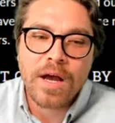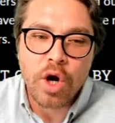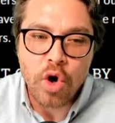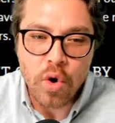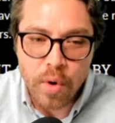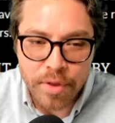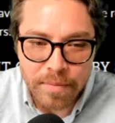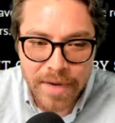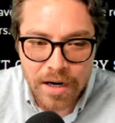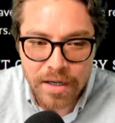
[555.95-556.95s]
North
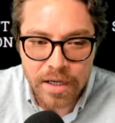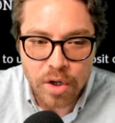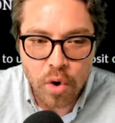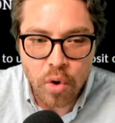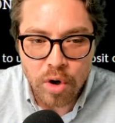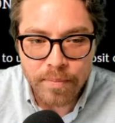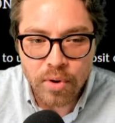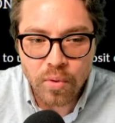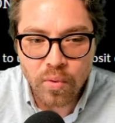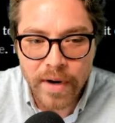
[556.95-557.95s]
America
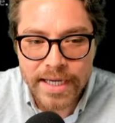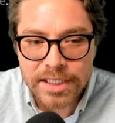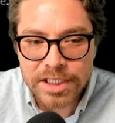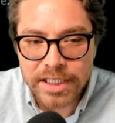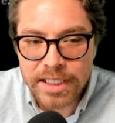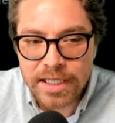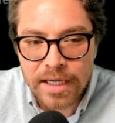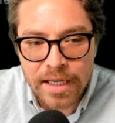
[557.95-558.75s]
Corporation.